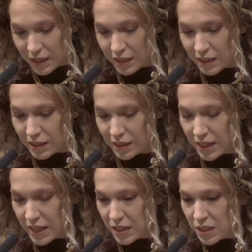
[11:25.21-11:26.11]

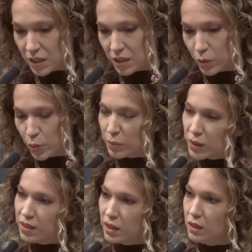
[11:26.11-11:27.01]
And when we
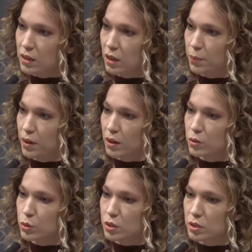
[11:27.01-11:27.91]
think
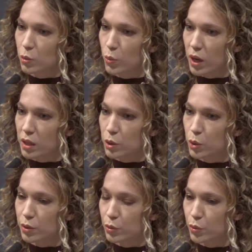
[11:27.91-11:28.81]
about what
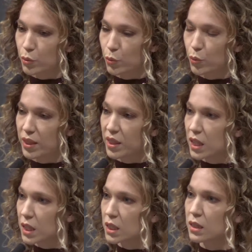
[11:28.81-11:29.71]
we
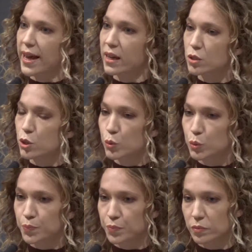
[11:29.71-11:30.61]
think and
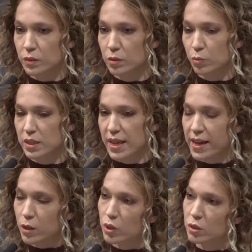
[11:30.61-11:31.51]
do with
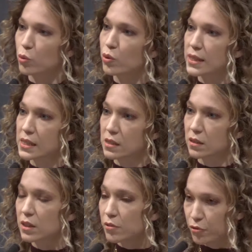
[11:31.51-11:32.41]
anyone who is
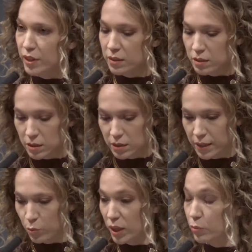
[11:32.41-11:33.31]
different
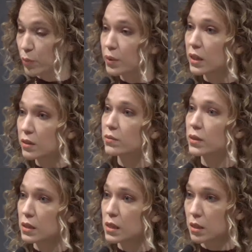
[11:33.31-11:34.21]
than what we believe
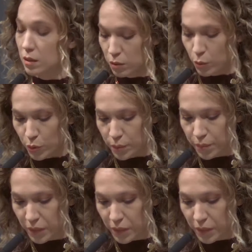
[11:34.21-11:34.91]
is norm,